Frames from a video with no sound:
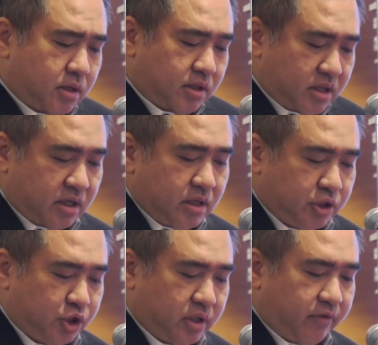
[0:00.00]
This
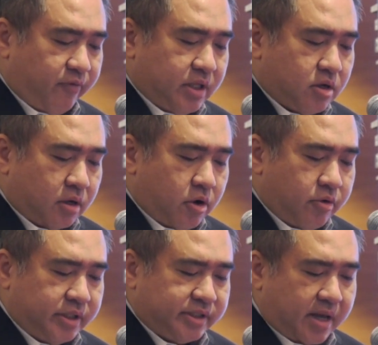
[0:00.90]
initiative is a
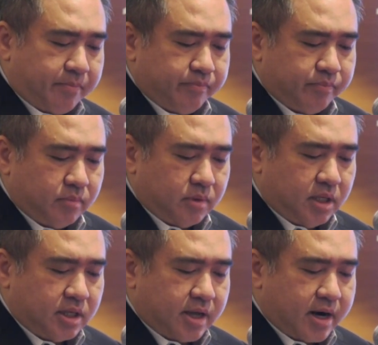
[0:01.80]
concrete step
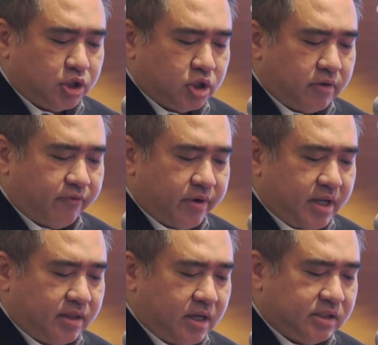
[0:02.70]
in the direction of
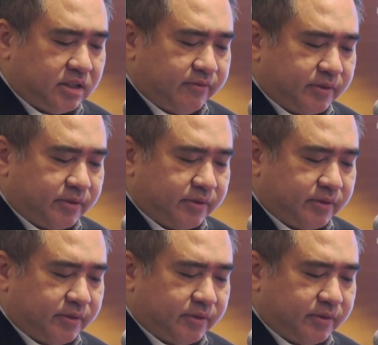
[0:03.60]
creating safe